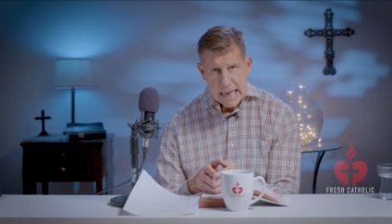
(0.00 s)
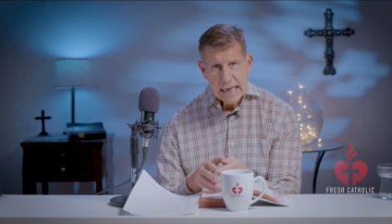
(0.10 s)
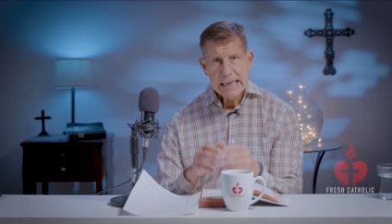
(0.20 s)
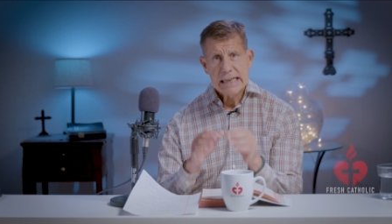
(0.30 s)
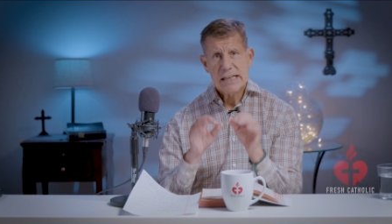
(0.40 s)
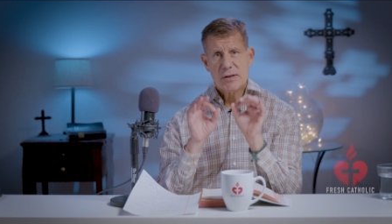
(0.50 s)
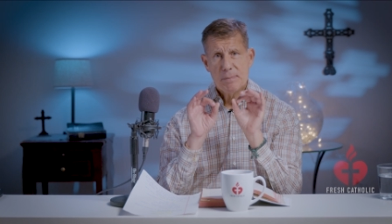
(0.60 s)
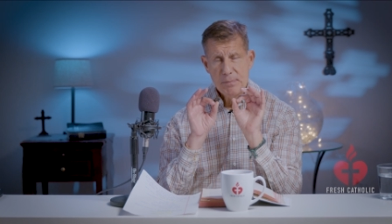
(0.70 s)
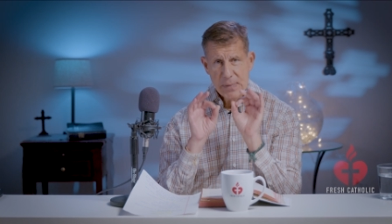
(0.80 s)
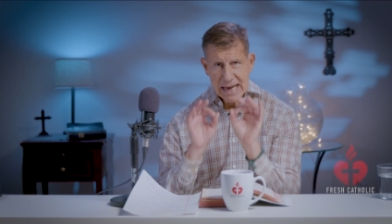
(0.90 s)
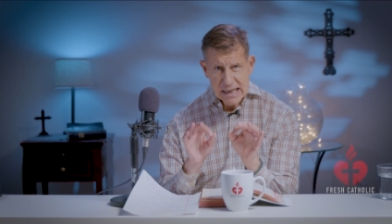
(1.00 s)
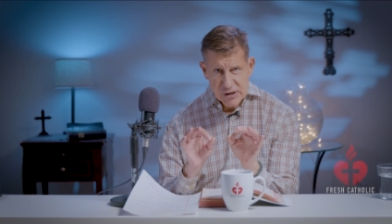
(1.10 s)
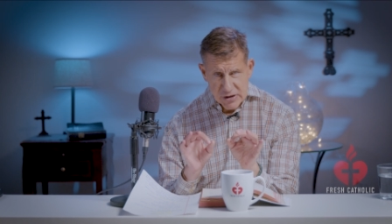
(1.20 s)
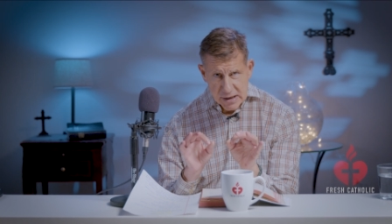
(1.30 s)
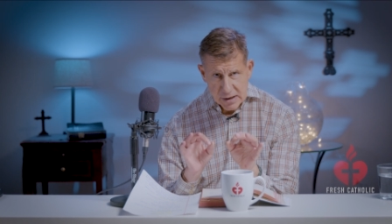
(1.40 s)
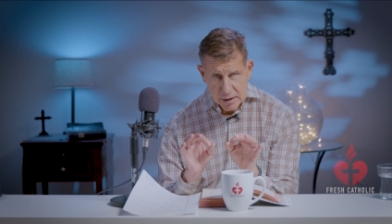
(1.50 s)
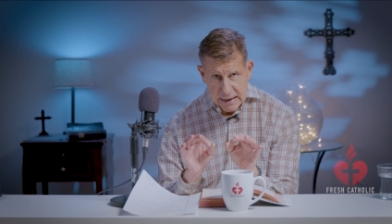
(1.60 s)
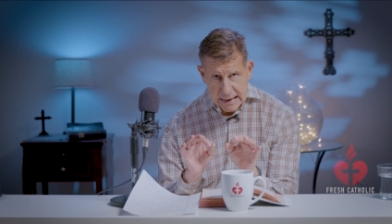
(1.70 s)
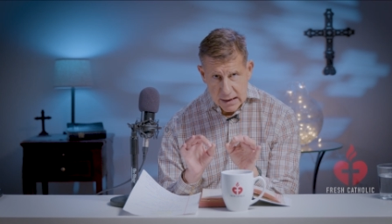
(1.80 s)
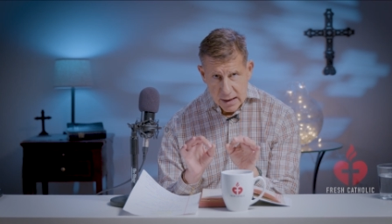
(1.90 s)
he's
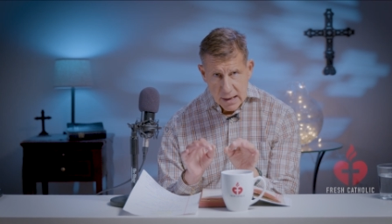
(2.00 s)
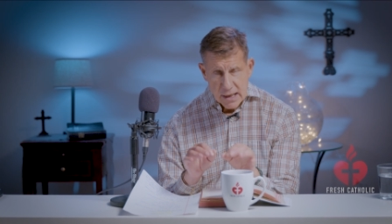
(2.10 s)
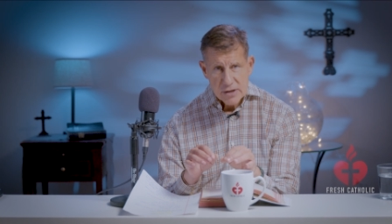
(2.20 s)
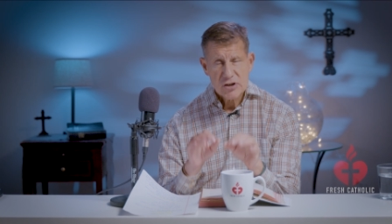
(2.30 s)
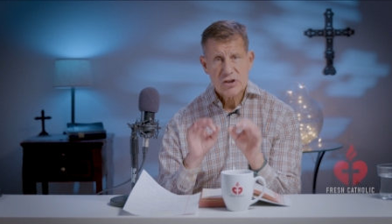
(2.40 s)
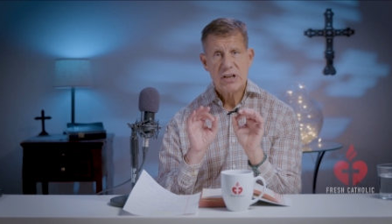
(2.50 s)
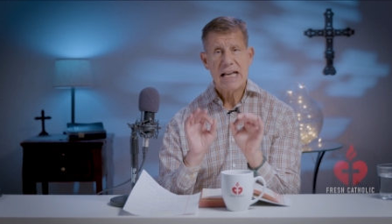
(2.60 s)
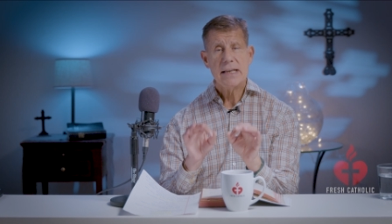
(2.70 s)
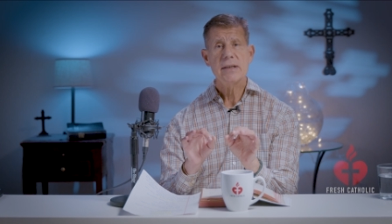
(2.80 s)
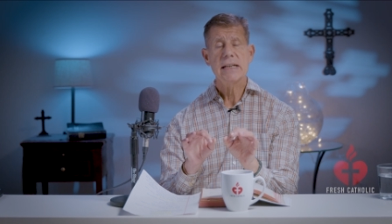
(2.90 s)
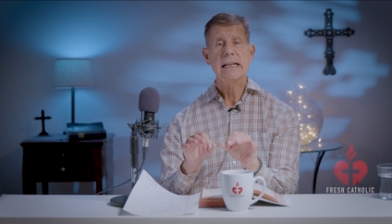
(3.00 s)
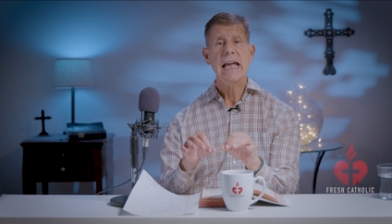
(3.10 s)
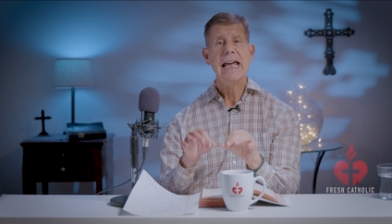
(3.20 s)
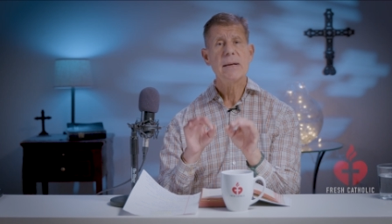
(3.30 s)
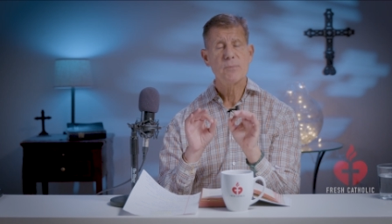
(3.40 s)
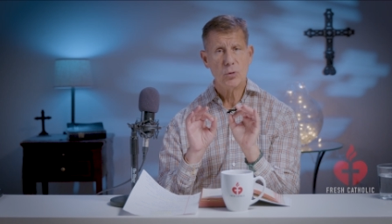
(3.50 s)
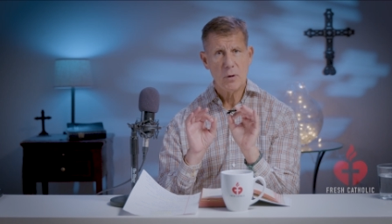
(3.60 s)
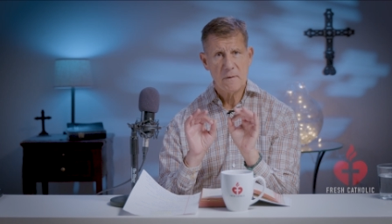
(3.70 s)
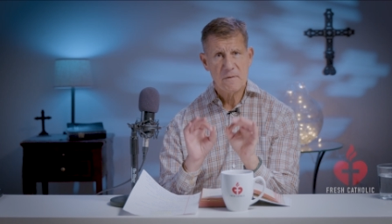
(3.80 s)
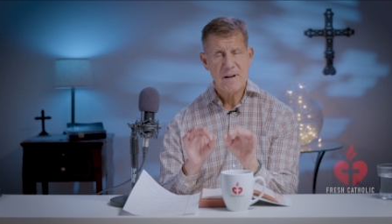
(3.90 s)
basically sending a
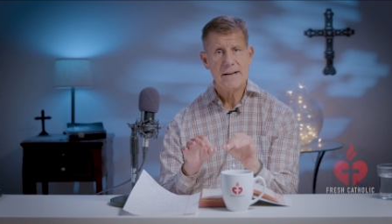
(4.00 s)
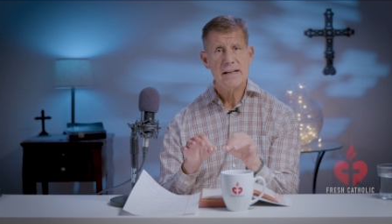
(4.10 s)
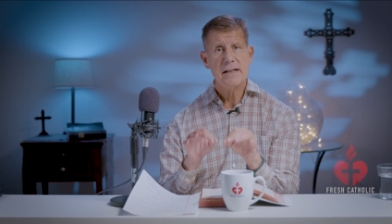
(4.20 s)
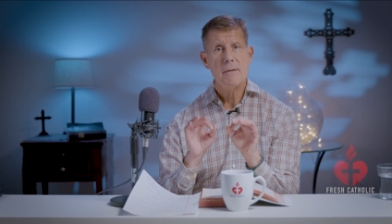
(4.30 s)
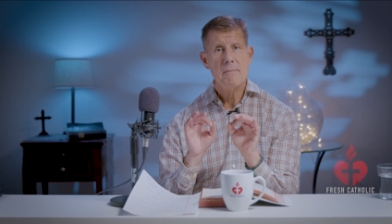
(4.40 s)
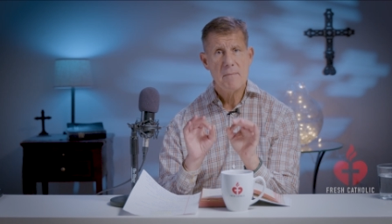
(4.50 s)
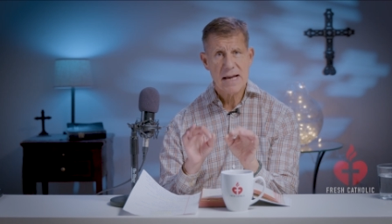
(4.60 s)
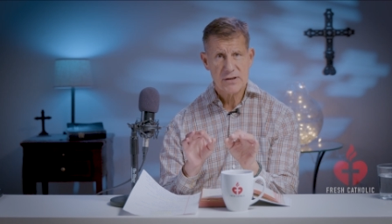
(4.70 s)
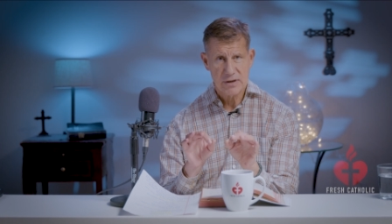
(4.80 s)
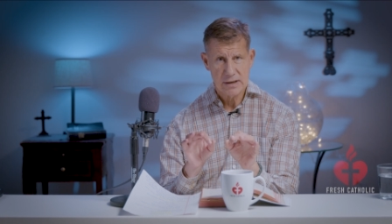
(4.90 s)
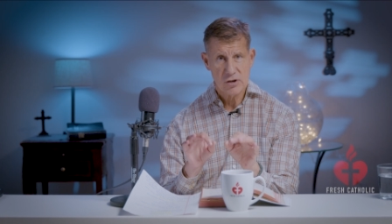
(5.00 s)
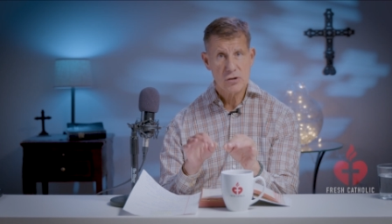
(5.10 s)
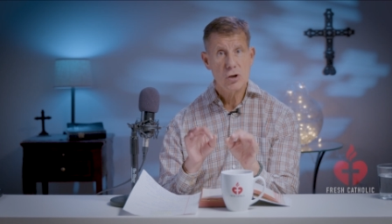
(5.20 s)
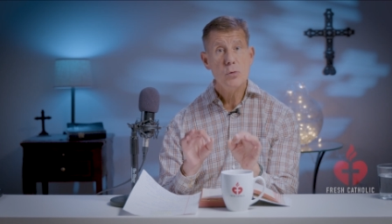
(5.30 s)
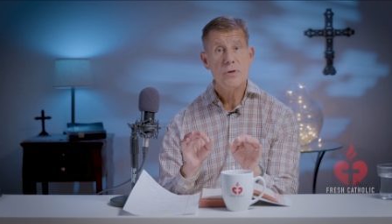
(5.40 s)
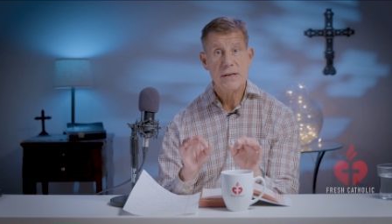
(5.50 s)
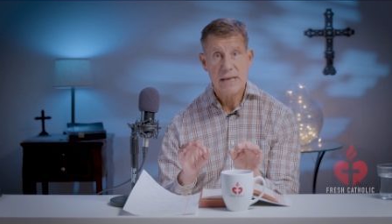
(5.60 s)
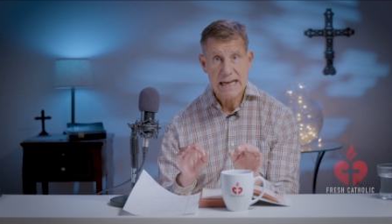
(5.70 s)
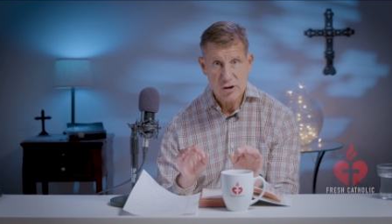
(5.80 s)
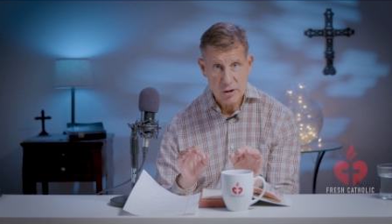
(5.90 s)
prophetic message to the
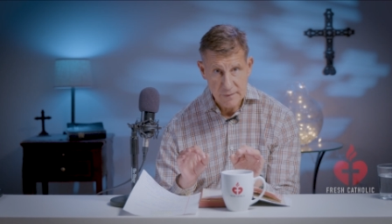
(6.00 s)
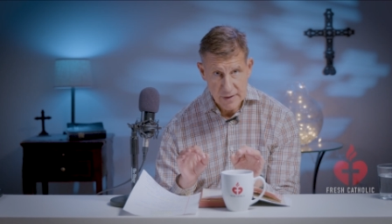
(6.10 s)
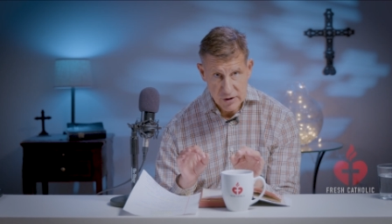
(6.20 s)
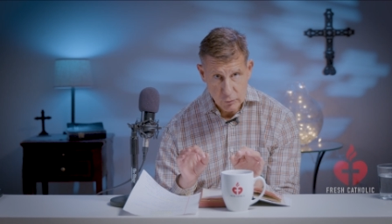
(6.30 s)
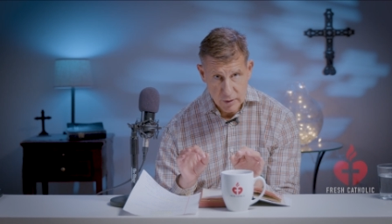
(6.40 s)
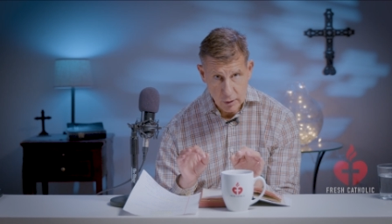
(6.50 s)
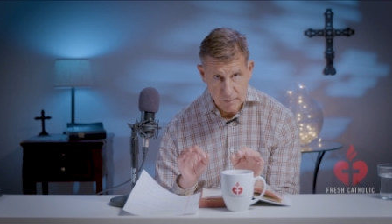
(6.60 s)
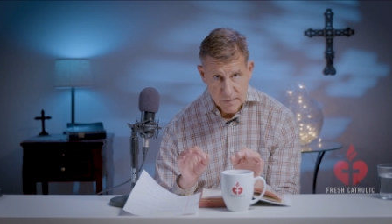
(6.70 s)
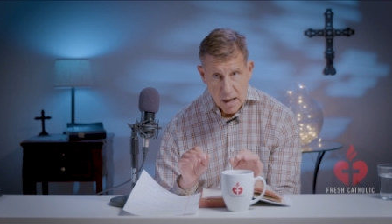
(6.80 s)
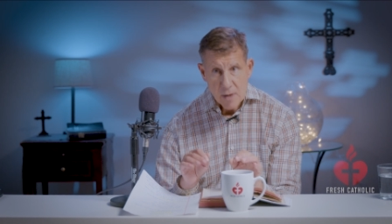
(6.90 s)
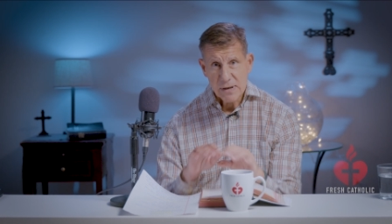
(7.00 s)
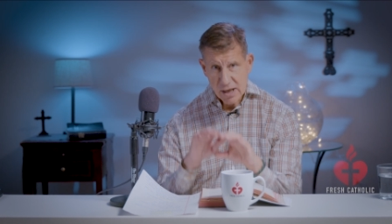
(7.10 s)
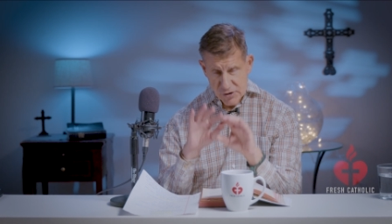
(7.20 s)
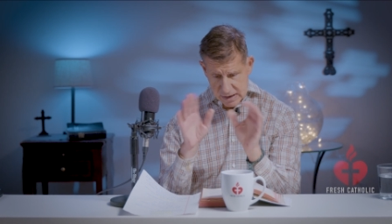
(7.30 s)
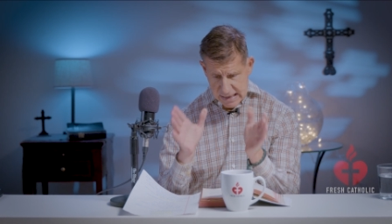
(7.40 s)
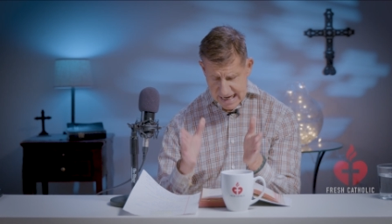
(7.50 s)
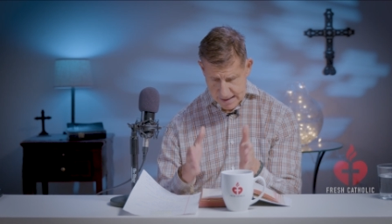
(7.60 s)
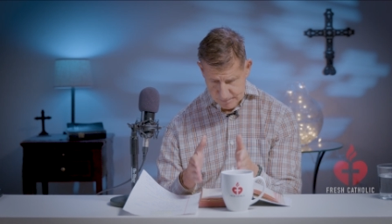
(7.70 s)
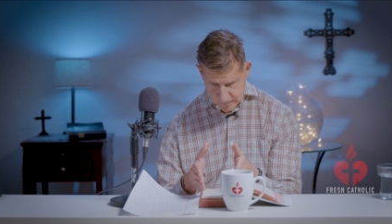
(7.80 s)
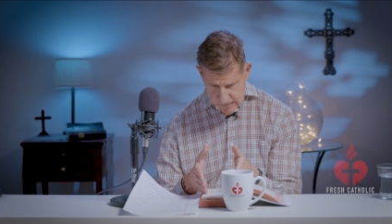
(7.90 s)
nation of Israel. Because again,
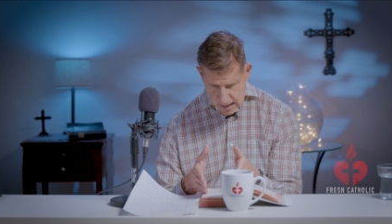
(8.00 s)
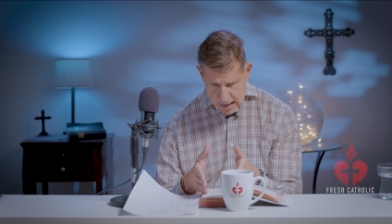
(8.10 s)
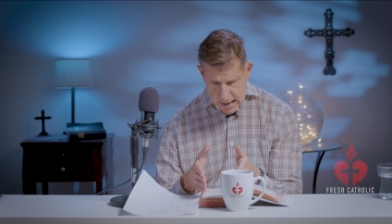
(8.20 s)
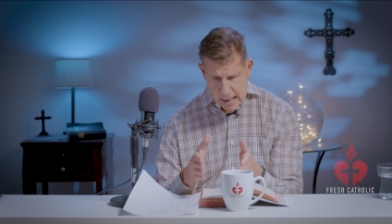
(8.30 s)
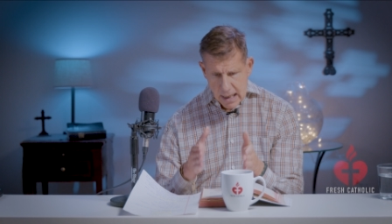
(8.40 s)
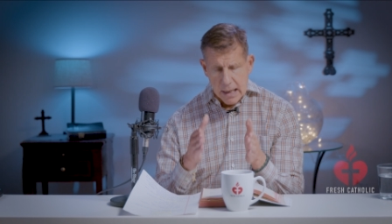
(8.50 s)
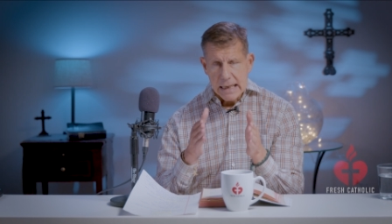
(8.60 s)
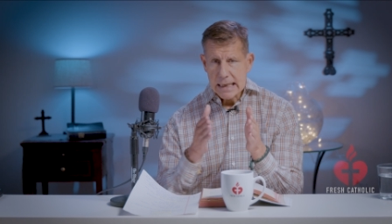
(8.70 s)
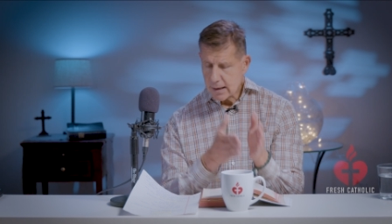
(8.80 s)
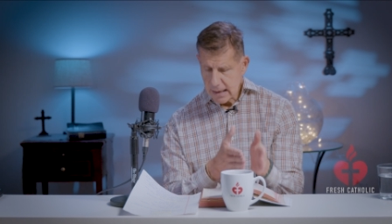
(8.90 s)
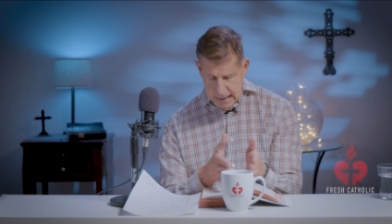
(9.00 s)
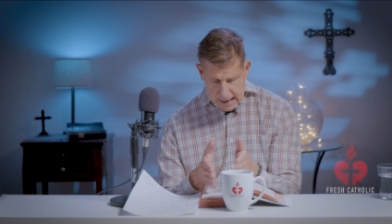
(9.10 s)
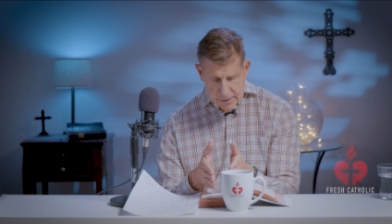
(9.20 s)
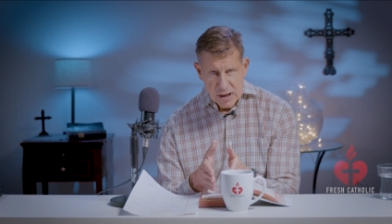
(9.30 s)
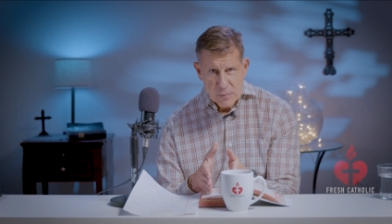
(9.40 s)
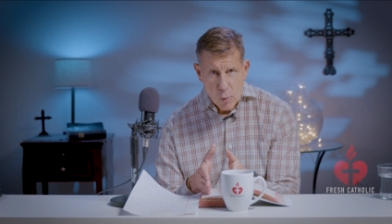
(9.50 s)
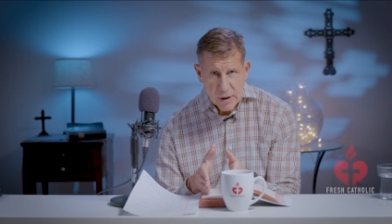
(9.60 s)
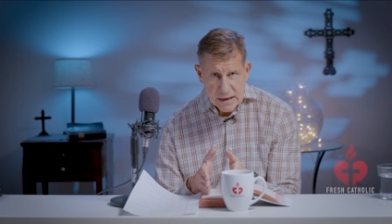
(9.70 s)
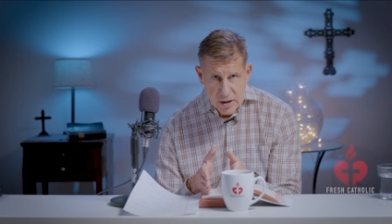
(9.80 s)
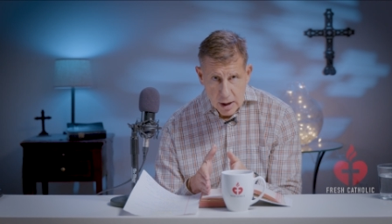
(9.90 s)
at this
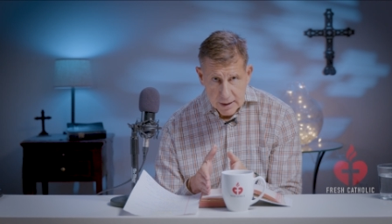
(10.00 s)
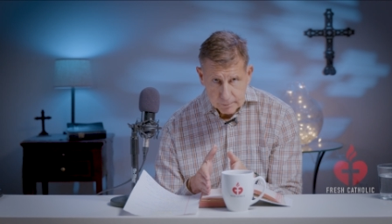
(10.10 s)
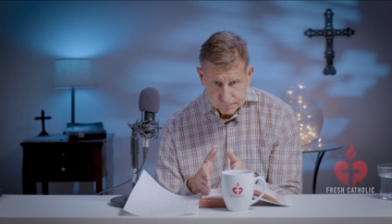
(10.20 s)
point in time,